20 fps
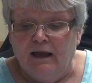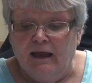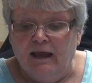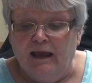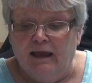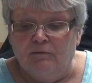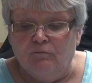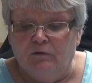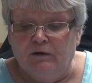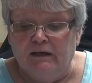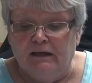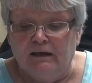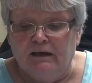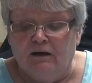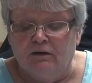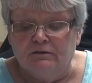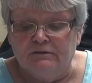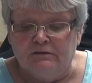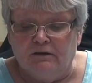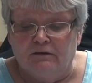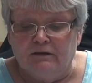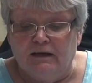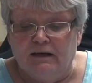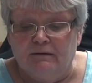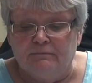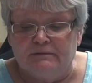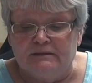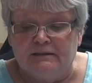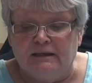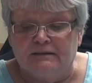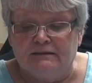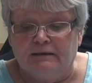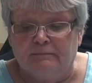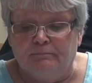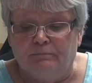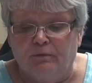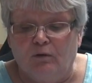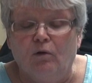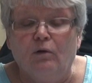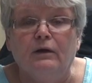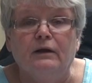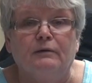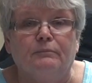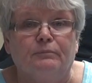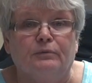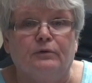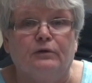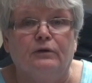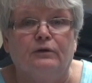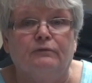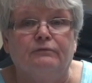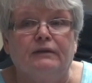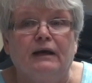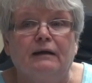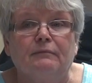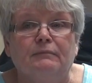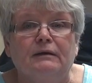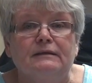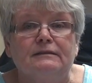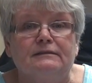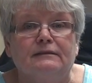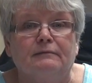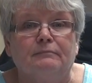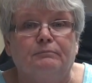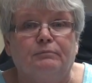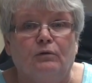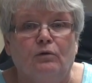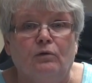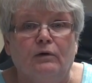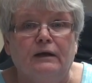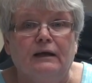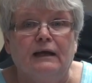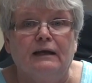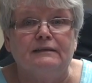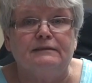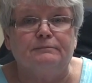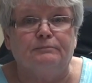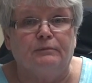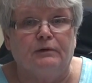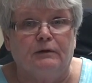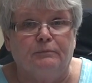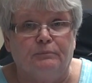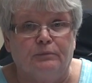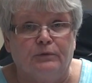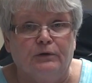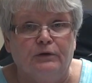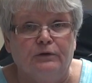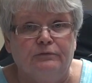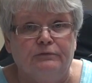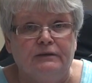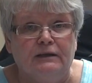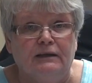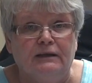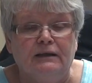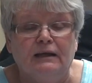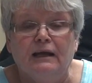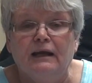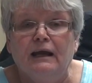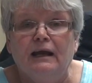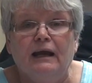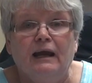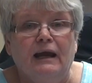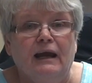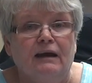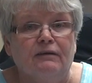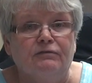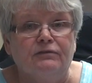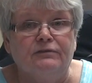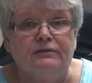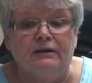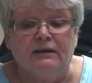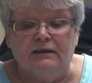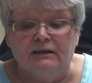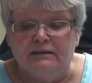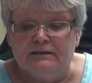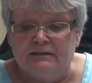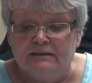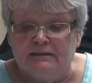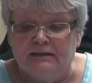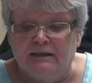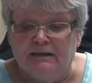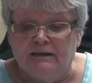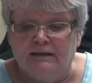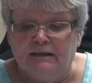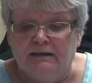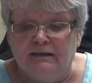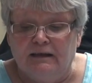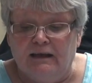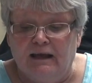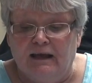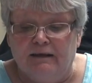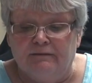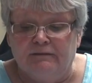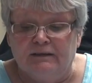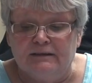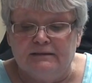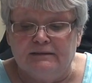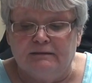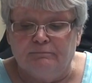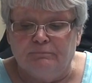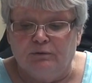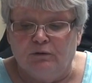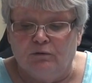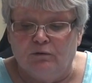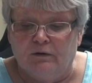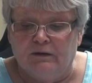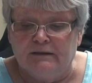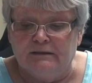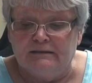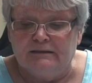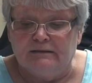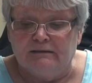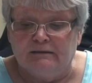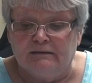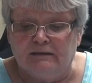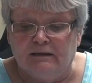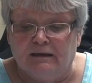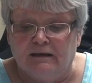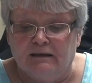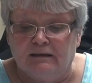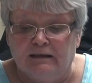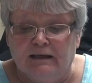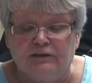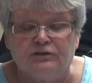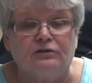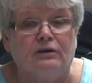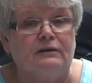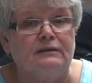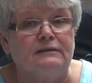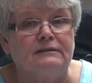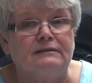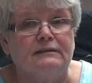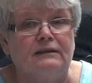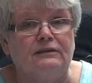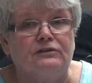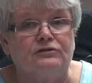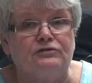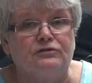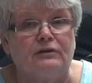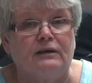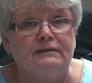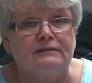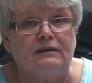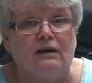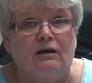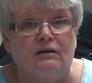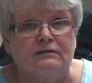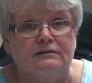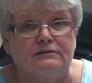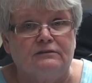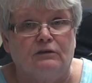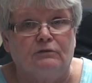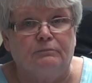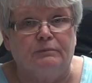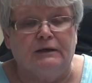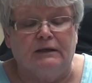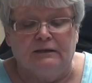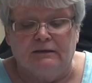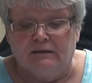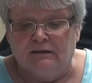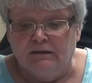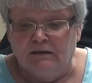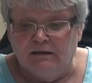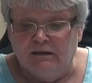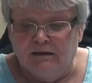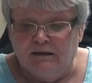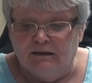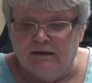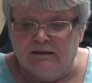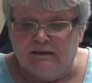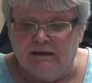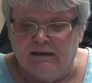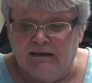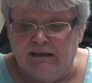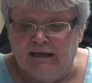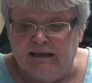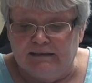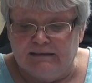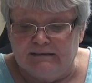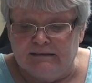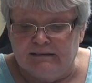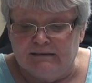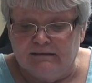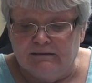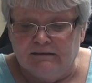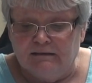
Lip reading: And when it goes on up and says employee approved, that means the employee has approved it, everything is done, and this employee's electronic signature has also been collected.